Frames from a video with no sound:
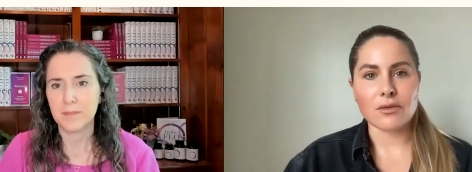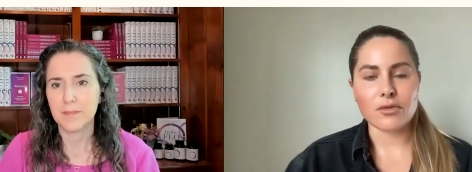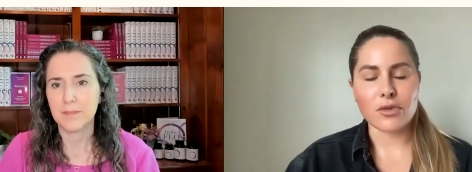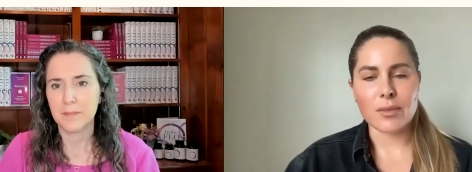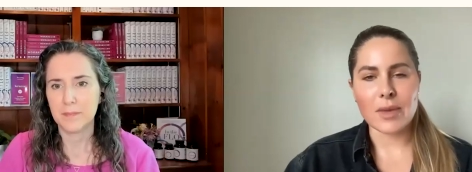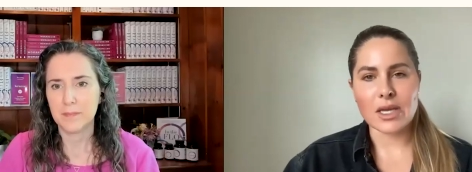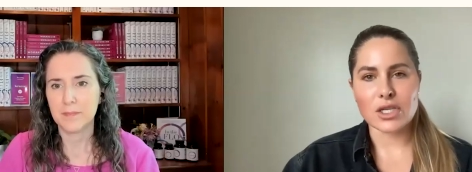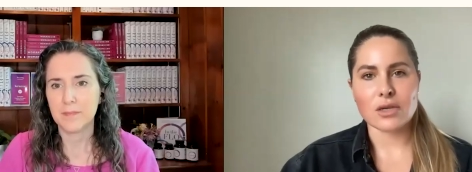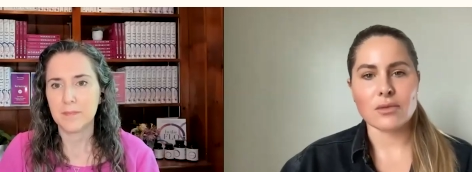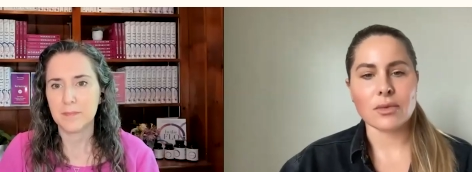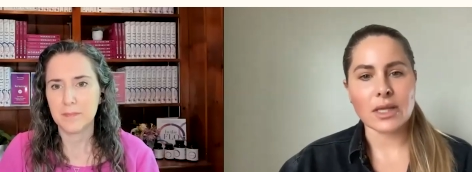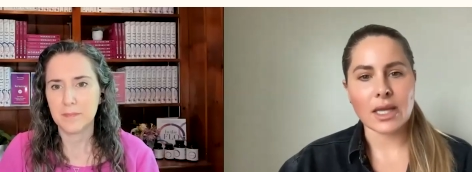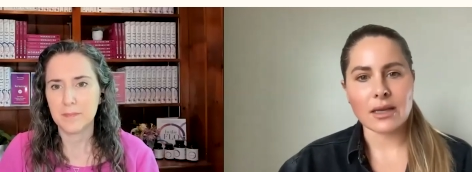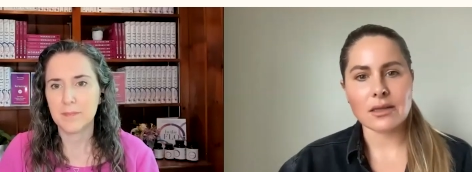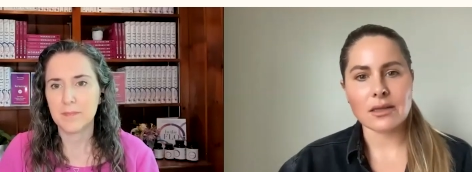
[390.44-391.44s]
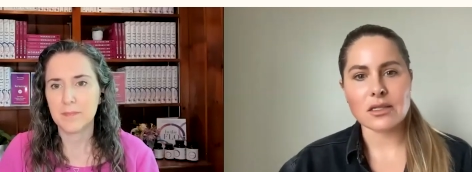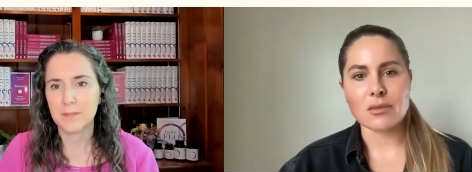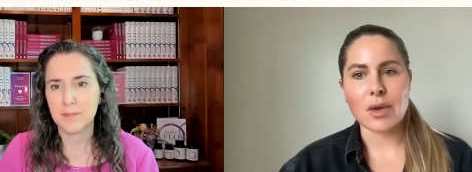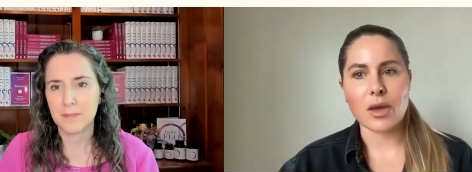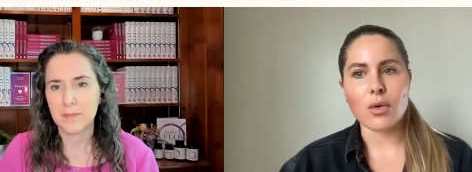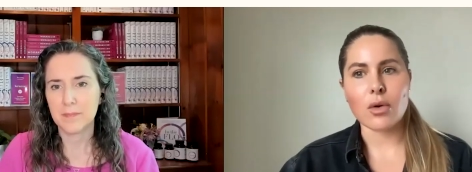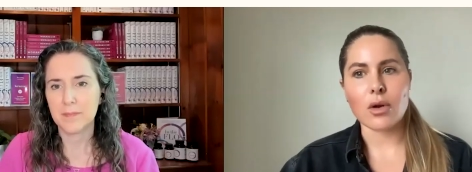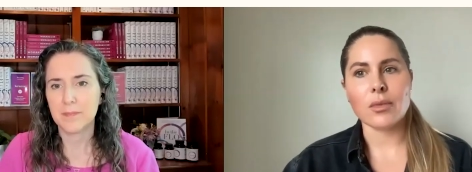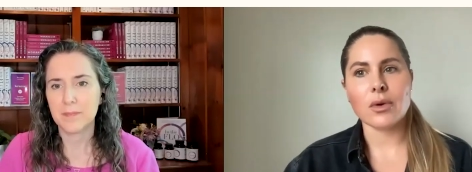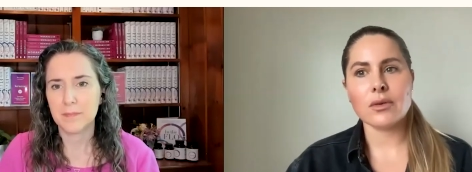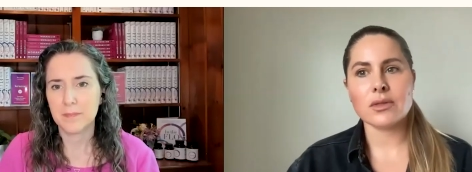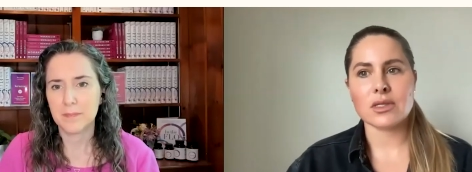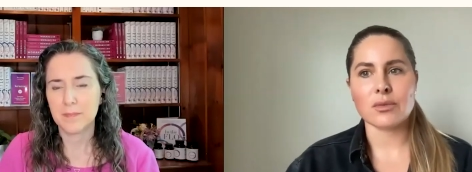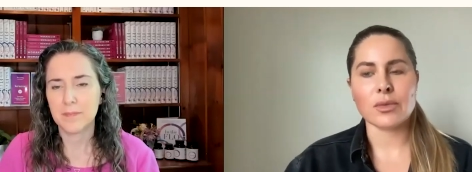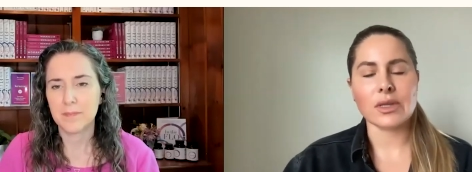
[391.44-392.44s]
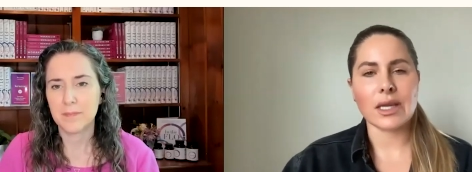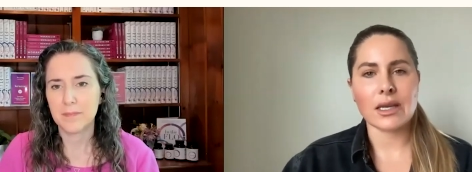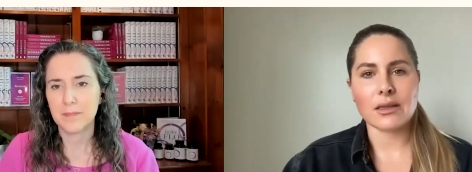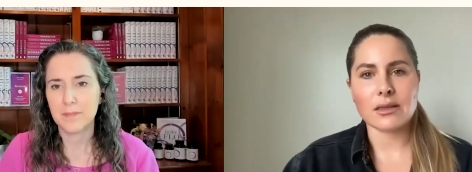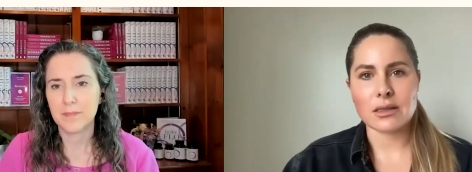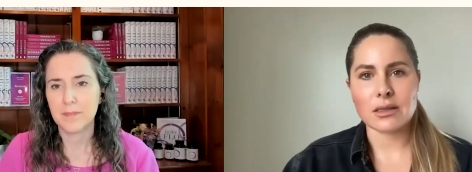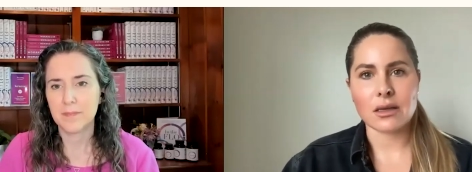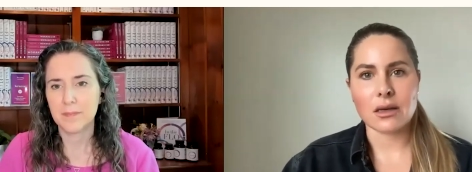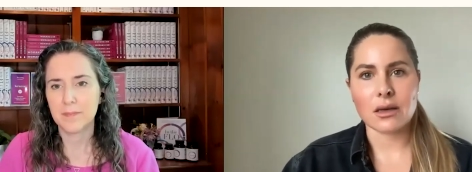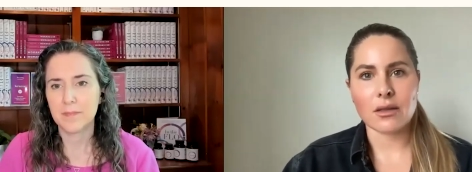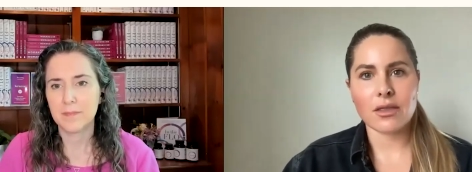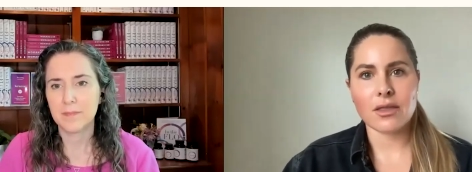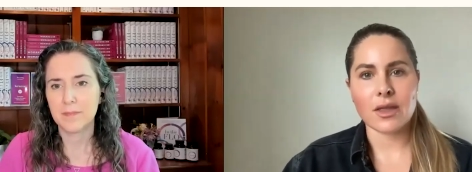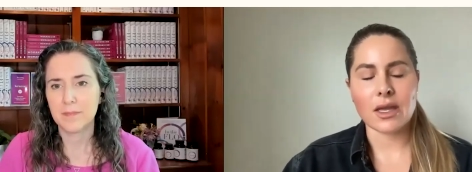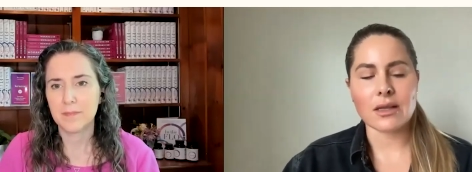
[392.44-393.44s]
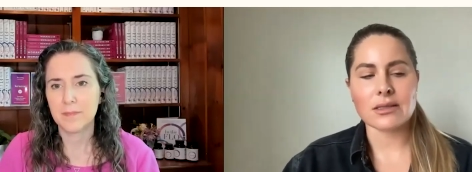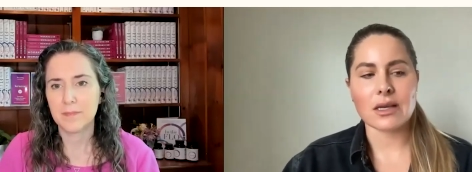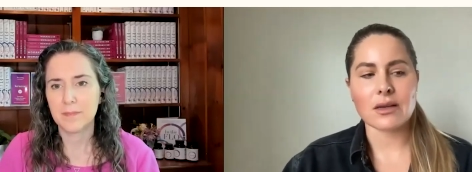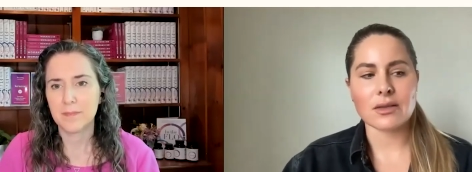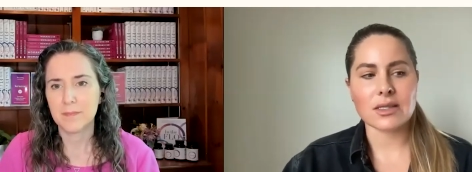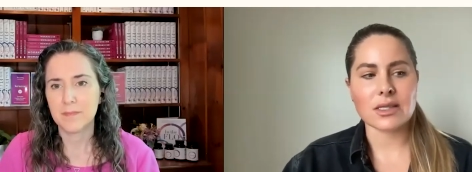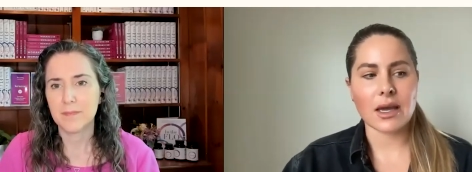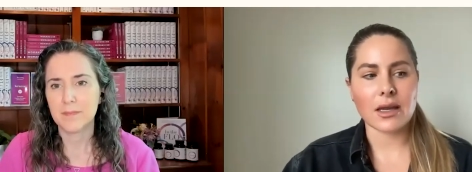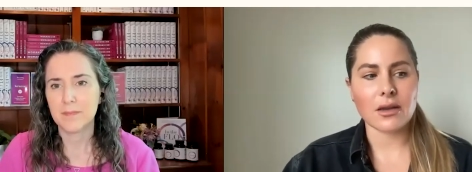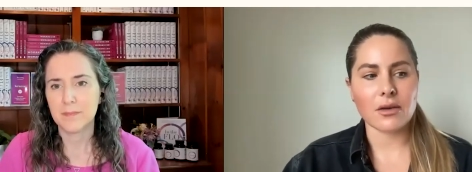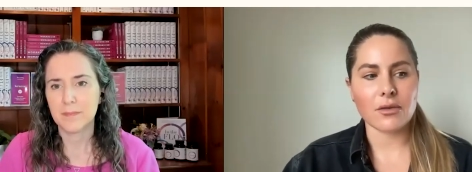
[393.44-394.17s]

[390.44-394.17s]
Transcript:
Speaker 1: to information related to my hormones and related to things outside